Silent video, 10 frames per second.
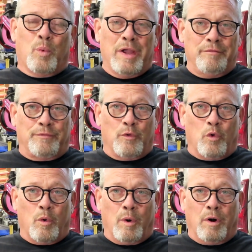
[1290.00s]
wait
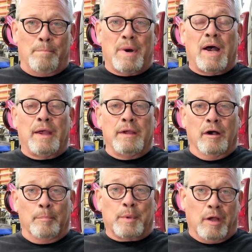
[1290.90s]
for my
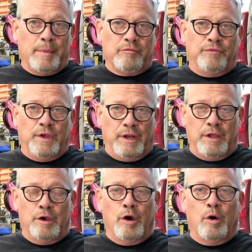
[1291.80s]
upcoming
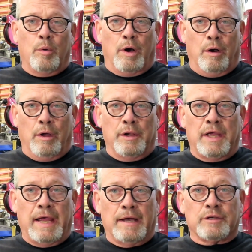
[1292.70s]
video on
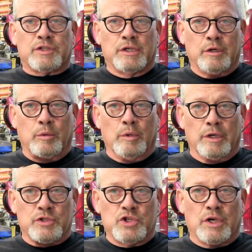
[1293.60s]
how to
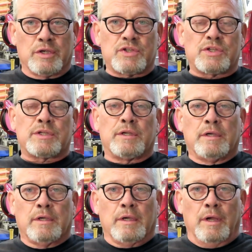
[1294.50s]
adjust
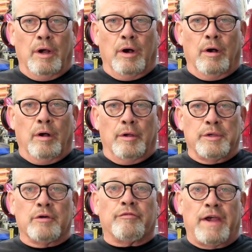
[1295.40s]

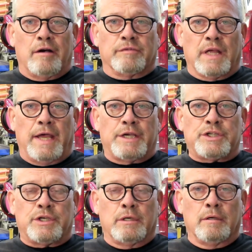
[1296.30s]
your valve
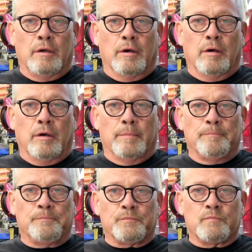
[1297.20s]
lash
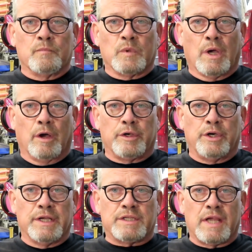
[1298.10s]
on
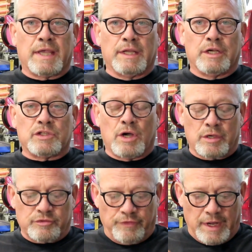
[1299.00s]
your intake and
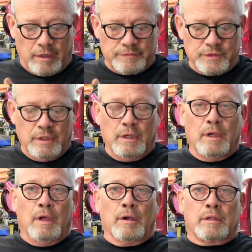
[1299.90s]
exhaust valves,
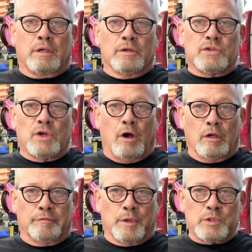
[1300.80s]
because
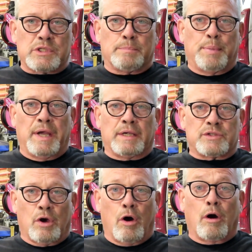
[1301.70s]
all of those
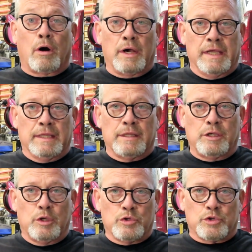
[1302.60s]
specs are in the
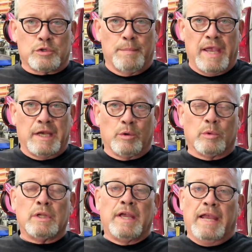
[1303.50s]
user's
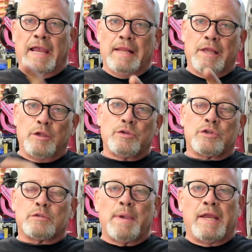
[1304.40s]
manual. And that
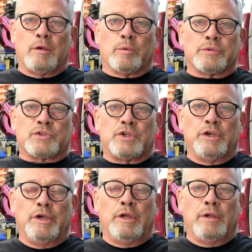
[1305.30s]
user's manual is
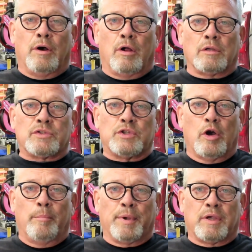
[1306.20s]
good
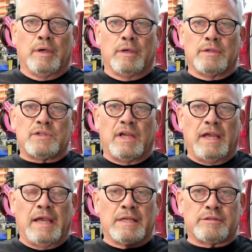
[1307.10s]
also because it
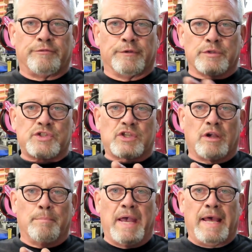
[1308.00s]
has a full
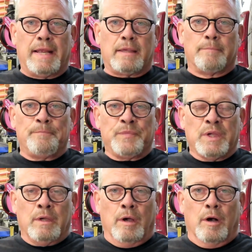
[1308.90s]
schematic
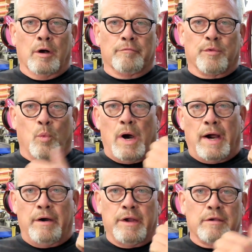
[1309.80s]
of the
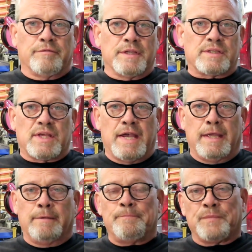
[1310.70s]
wiring of this
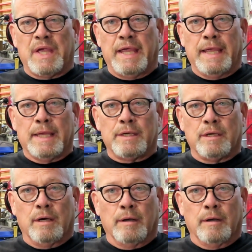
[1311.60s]
thing, and